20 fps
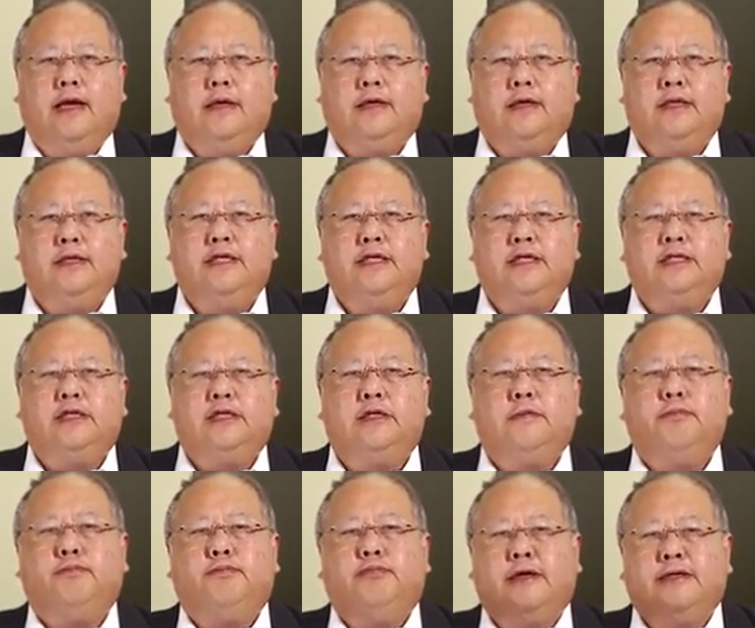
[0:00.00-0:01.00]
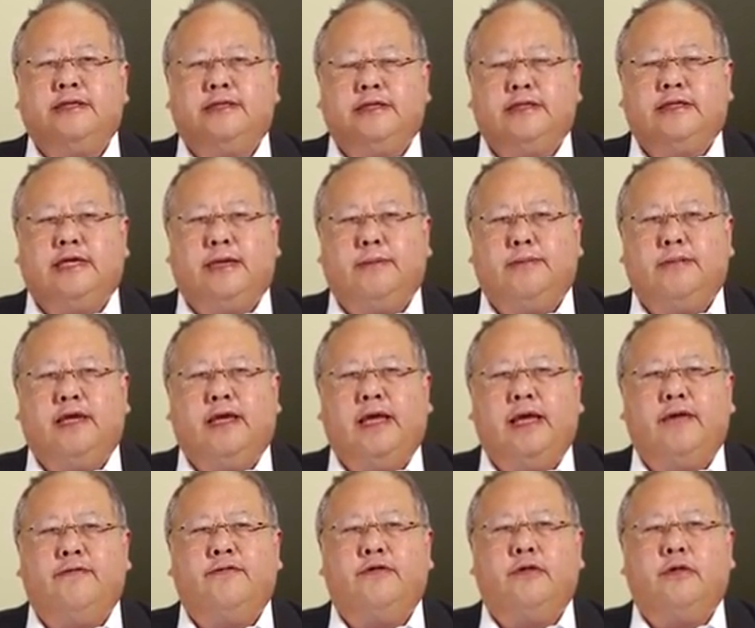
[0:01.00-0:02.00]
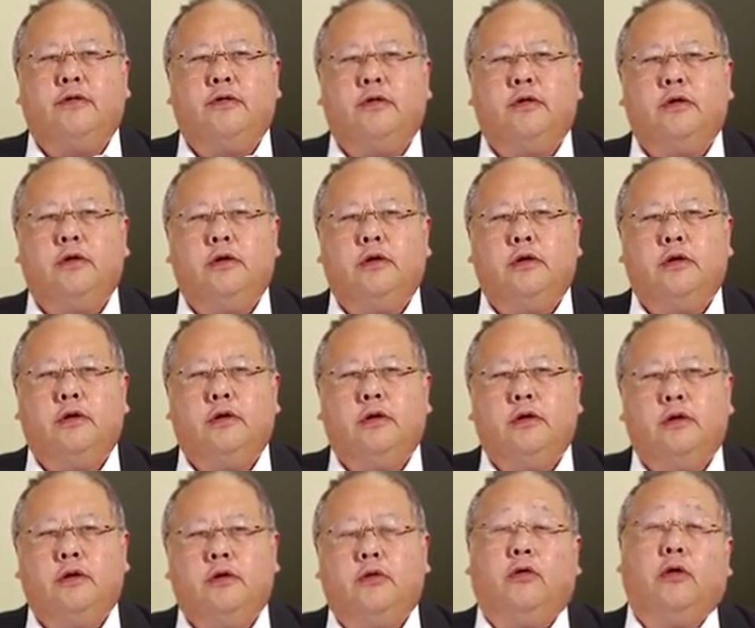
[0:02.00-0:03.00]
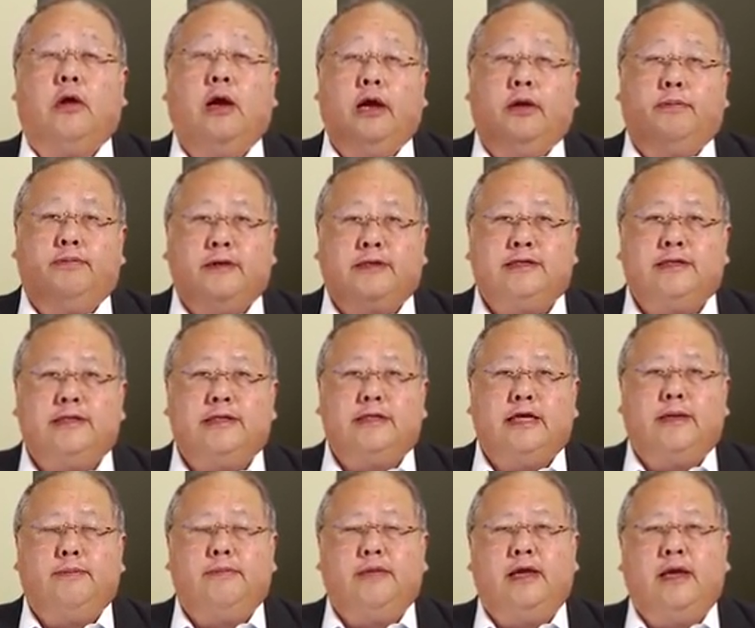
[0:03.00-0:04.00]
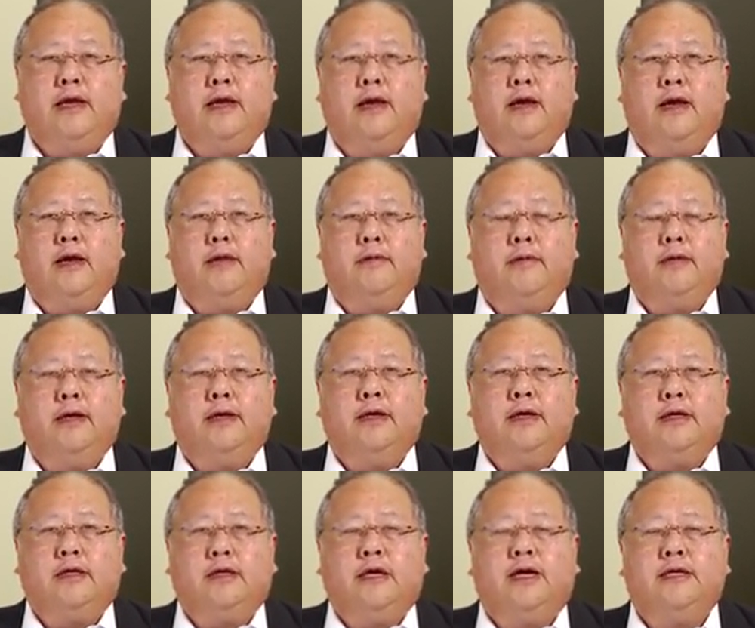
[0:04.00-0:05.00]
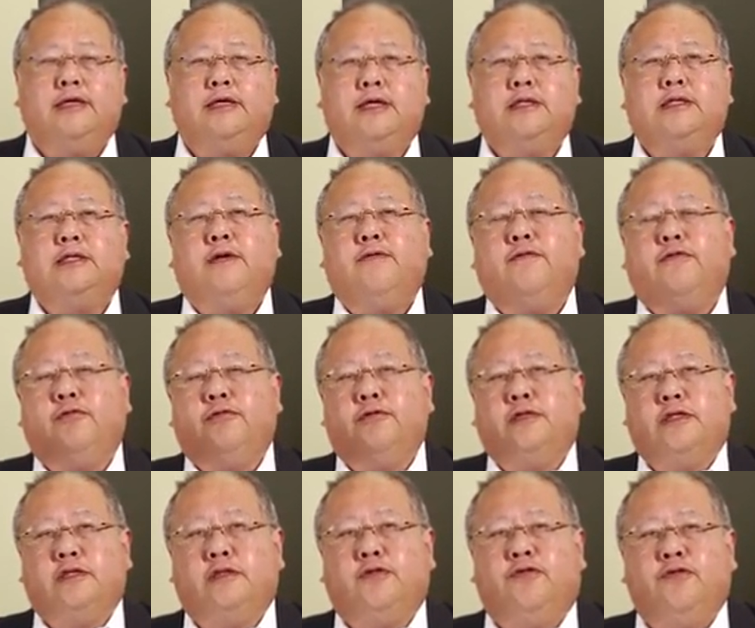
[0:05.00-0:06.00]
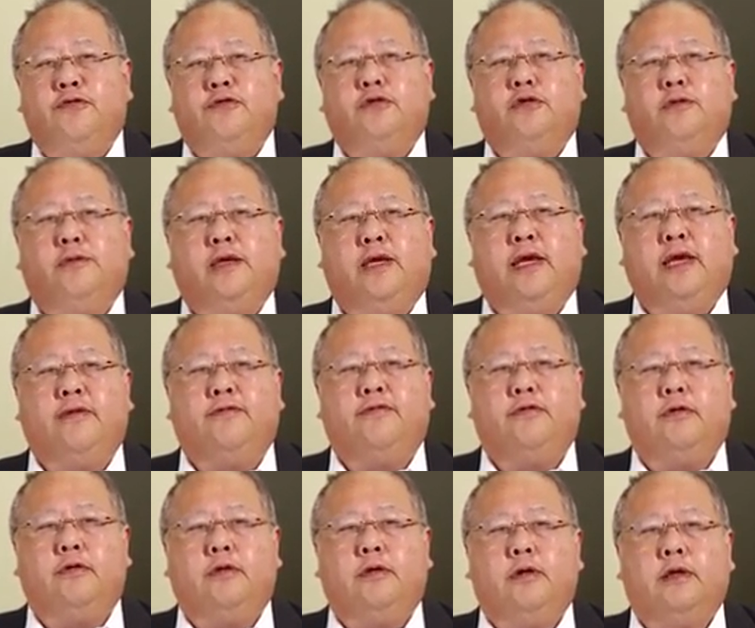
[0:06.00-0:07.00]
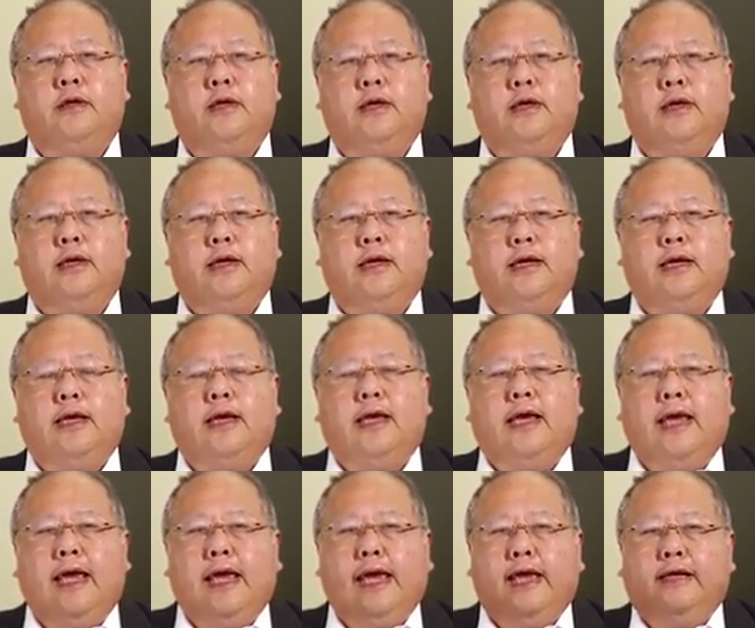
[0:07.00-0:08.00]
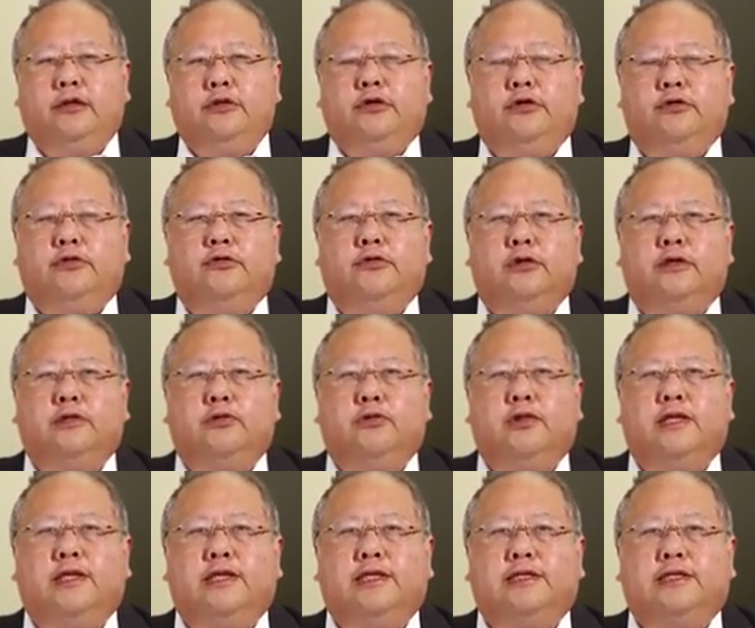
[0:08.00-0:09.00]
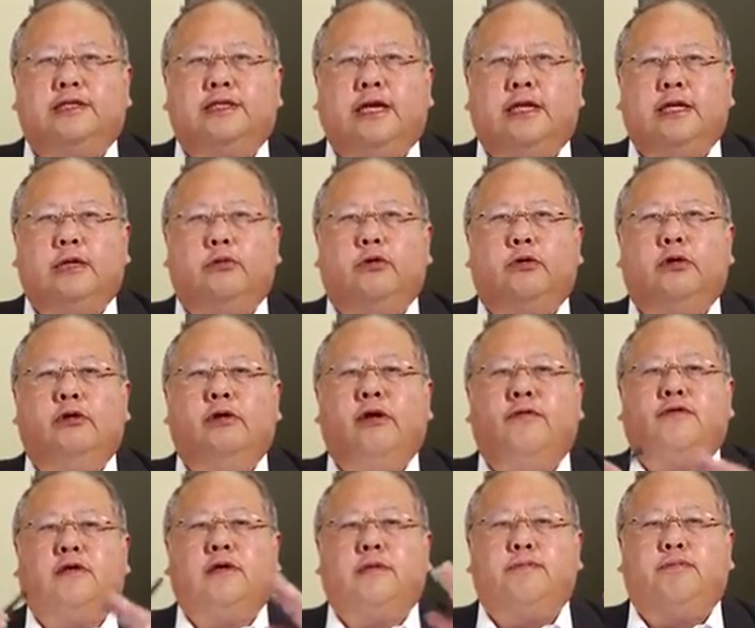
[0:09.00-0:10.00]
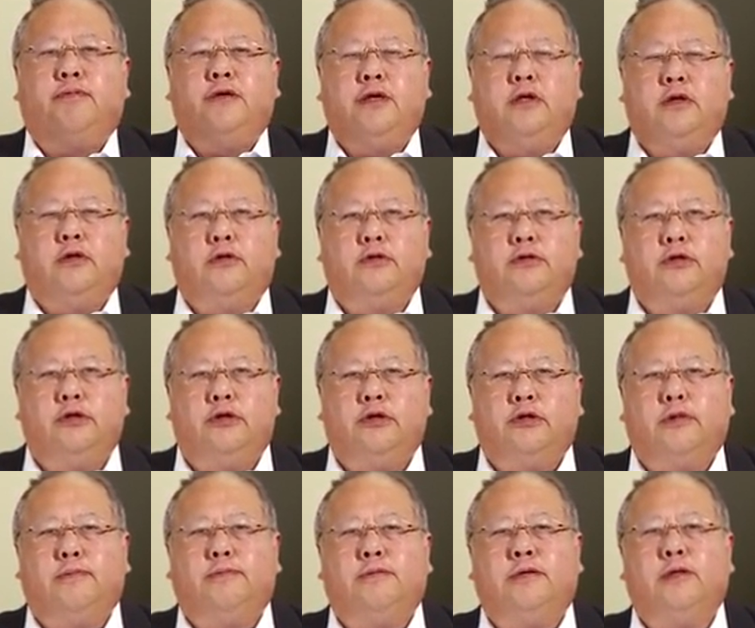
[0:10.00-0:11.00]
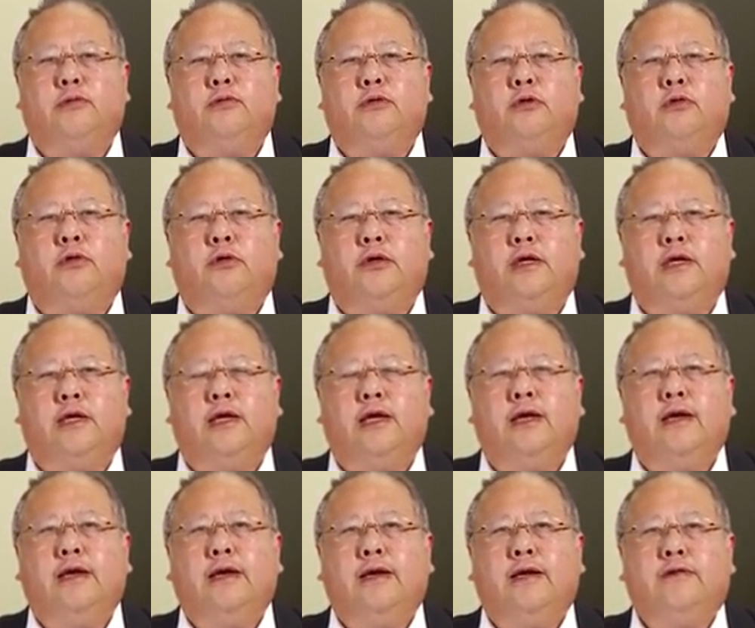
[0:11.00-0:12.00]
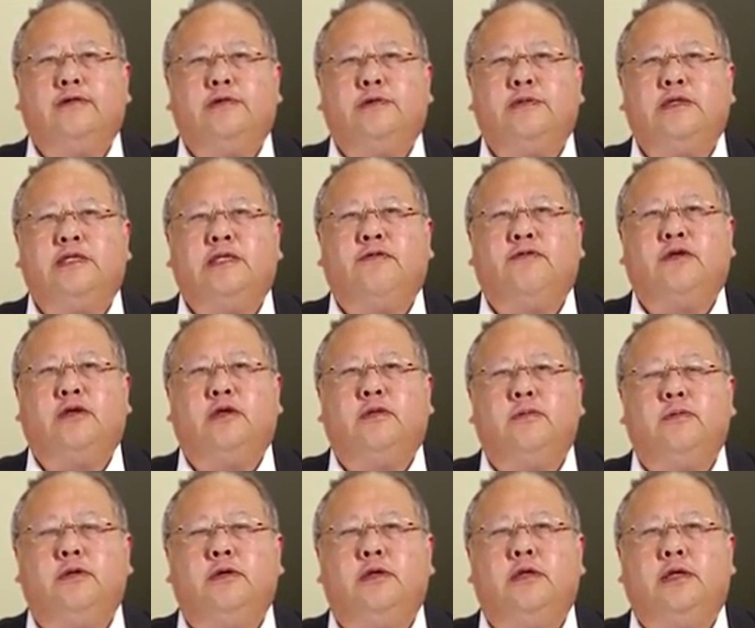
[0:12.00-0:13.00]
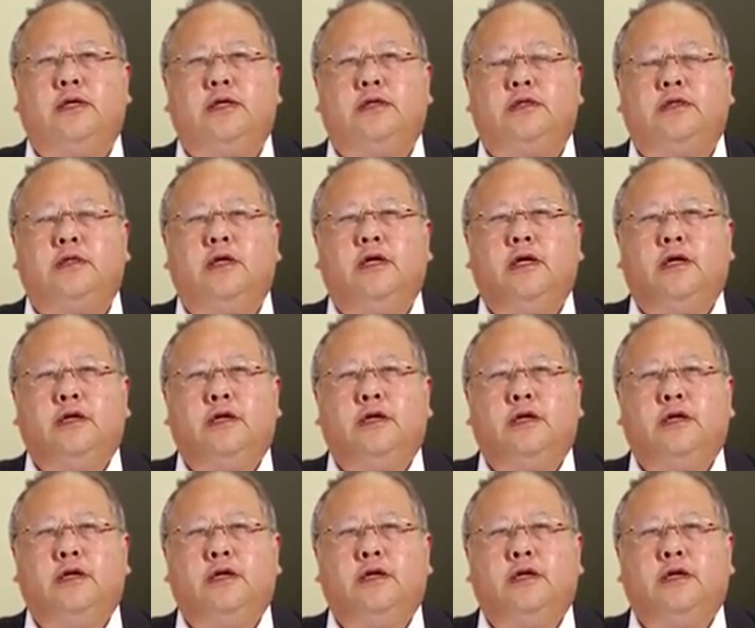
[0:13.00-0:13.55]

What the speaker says: condition present-day behavior, or how present-day context influences future behavior, and to do this within a setting where you have complete or near complete recording of specific communities.